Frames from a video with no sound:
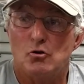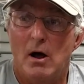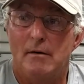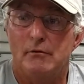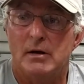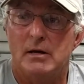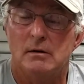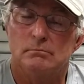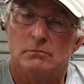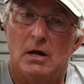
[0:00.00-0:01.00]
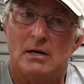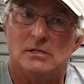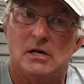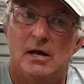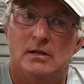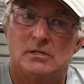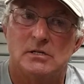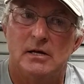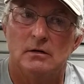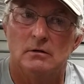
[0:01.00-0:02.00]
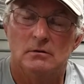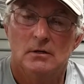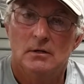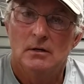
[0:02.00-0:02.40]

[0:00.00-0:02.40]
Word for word: traffic and like i say there's still